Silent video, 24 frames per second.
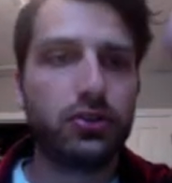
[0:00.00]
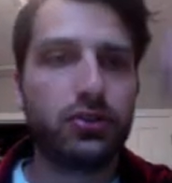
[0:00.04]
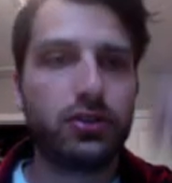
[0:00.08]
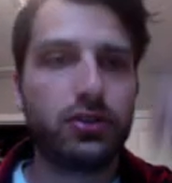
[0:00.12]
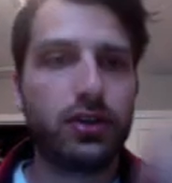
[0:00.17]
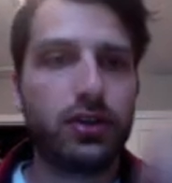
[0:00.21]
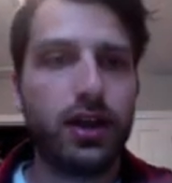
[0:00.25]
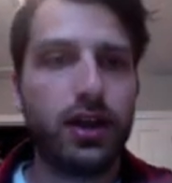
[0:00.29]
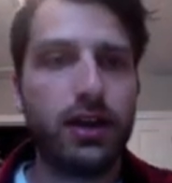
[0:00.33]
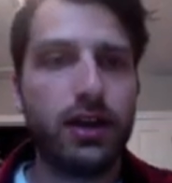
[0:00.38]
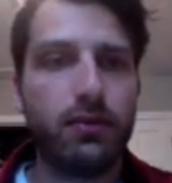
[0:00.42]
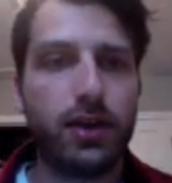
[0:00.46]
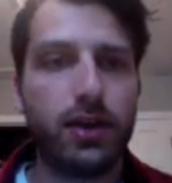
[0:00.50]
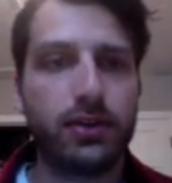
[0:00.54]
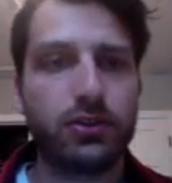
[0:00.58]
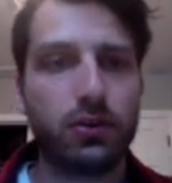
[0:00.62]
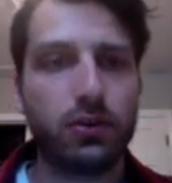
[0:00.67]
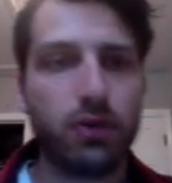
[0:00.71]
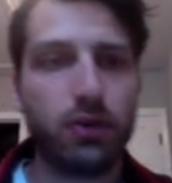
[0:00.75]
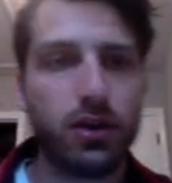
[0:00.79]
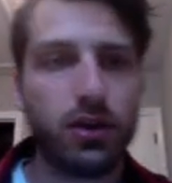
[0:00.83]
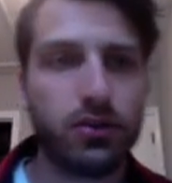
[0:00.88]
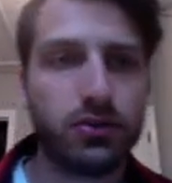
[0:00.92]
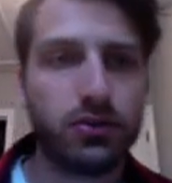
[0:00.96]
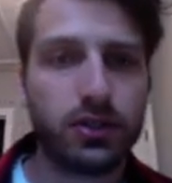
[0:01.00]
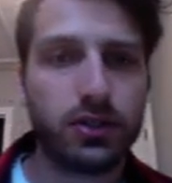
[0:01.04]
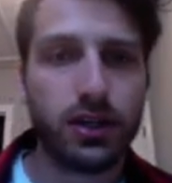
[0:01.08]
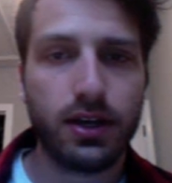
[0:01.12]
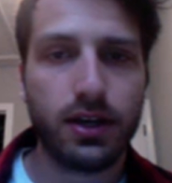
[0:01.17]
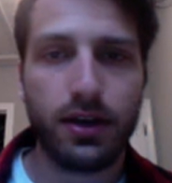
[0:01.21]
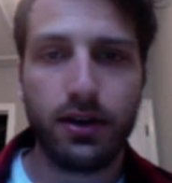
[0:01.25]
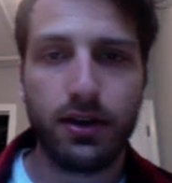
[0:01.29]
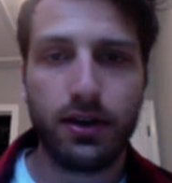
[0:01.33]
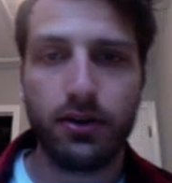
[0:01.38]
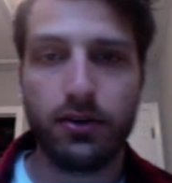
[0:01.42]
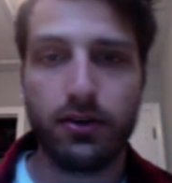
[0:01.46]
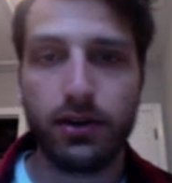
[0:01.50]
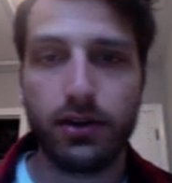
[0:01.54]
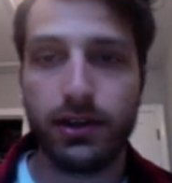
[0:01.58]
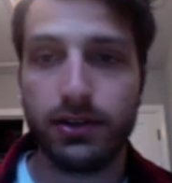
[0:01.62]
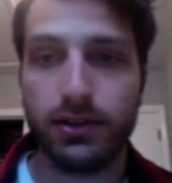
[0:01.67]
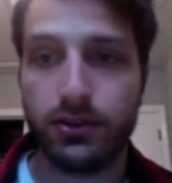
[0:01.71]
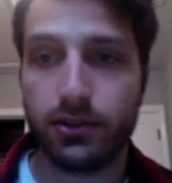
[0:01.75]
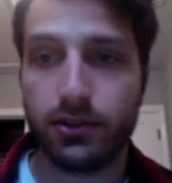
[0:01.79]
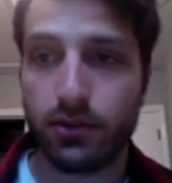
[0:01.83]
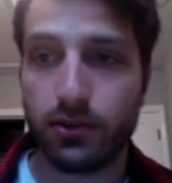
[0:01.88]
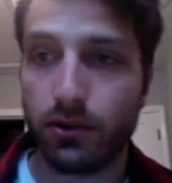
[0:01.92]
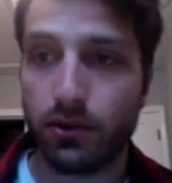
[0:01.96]
Anyway, so what you see here
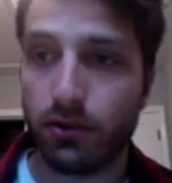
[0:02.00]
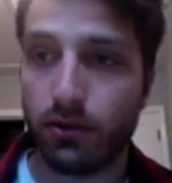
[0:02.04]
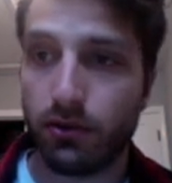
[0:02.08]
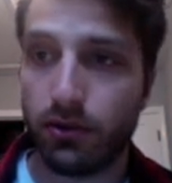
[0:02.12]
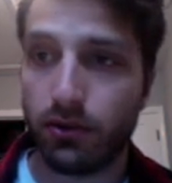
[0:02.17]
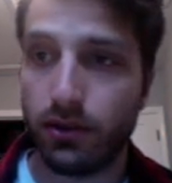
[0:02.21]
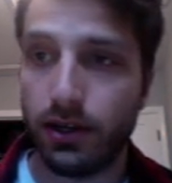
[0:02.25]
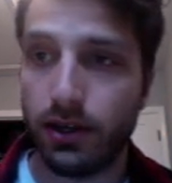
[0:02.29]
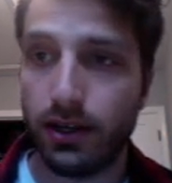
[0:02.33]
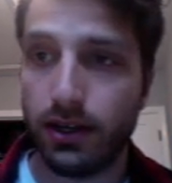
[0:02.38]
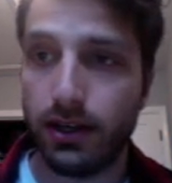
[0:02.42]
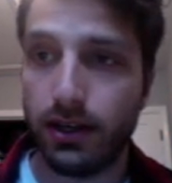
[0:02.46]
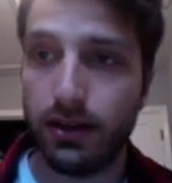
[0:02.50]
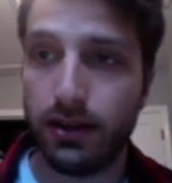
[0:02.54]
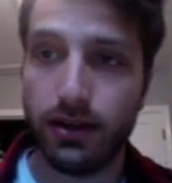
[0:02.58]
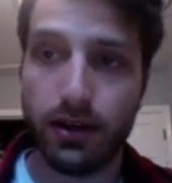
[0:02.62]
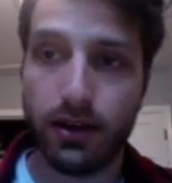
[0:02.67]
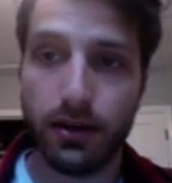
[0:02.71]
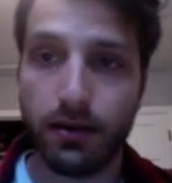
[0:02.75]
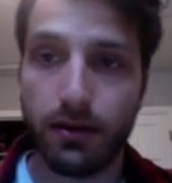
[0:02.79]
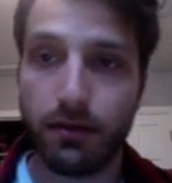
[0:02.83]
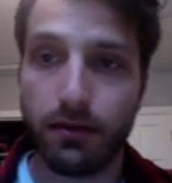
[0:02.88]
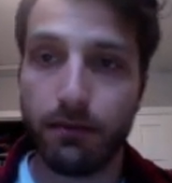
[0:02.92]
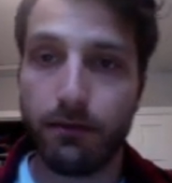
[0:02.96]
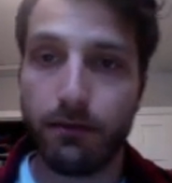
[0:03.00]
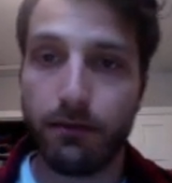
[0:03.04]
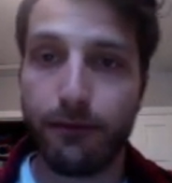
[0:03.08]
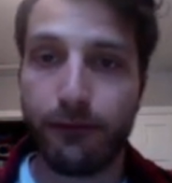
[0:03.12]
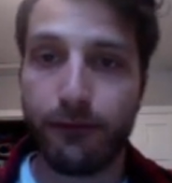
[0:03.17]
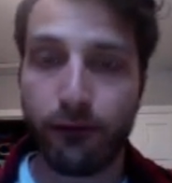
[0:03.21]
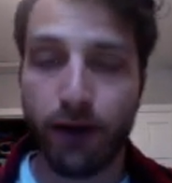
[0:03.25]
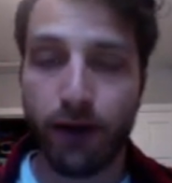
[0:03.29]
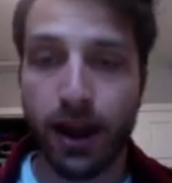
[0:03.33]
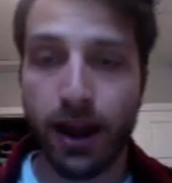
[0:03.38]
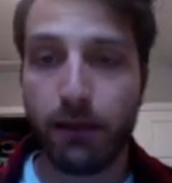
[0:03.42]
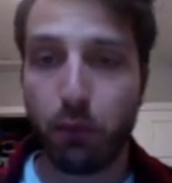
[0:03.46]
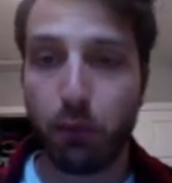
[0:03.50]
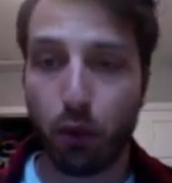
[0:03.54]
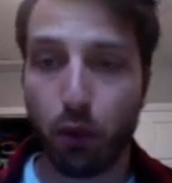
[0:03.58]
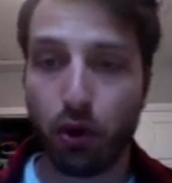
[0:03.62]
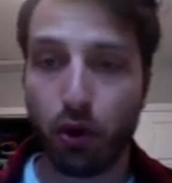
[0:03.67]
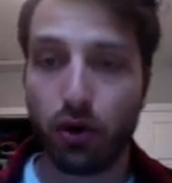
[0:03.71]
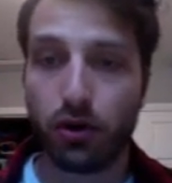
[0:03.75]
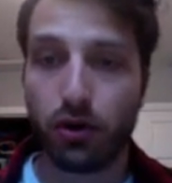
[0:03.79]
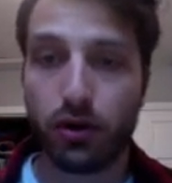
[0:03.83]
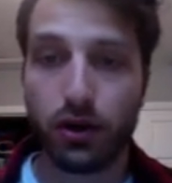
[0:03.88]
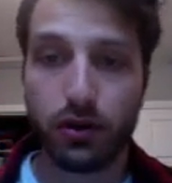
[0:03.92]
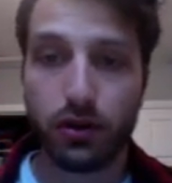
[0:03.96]
is the
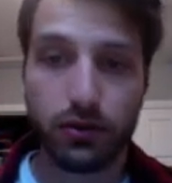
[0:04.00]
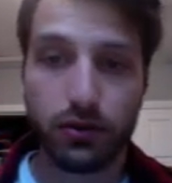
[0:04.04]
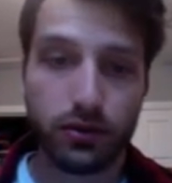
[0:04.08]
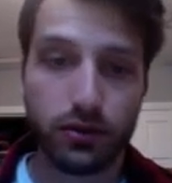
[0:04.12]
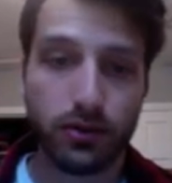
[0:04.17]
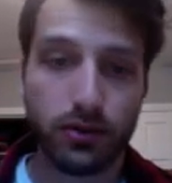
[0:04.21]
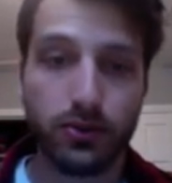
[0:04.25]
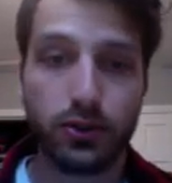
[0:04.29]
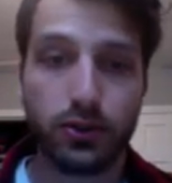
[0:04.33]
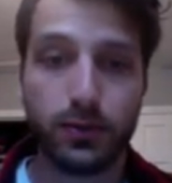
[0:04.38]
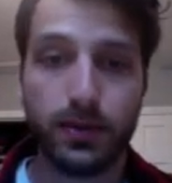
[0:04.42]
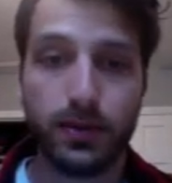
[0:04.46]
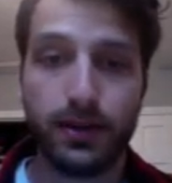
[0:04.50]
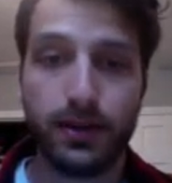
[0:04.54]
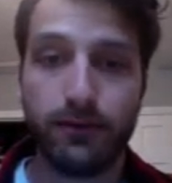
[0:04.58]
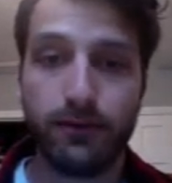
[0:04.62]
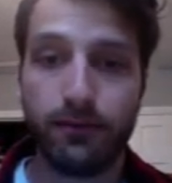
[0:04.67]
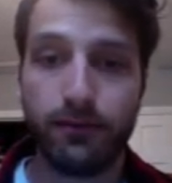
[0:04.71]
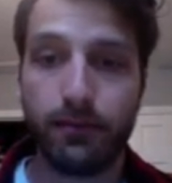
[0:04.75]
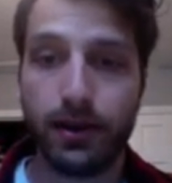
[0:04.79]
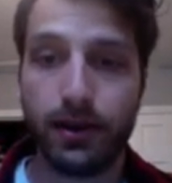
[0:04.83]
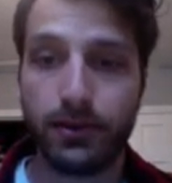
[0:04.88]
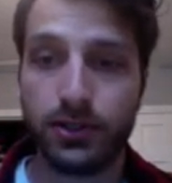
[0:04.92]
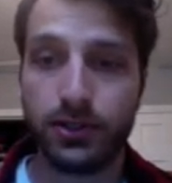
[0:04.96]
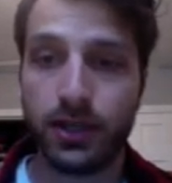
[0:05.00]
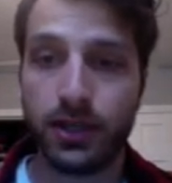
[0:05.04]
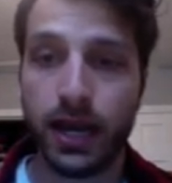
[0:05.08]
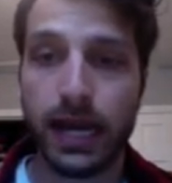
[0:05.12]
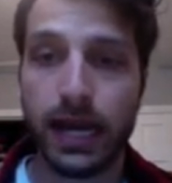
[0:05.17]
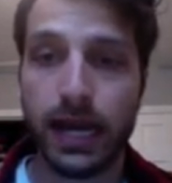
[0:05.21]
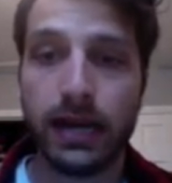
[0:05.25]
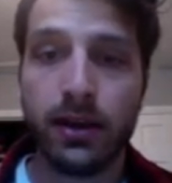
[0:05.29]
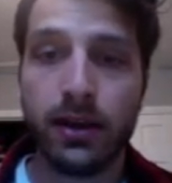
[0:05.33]
framework, so to speak, for my site.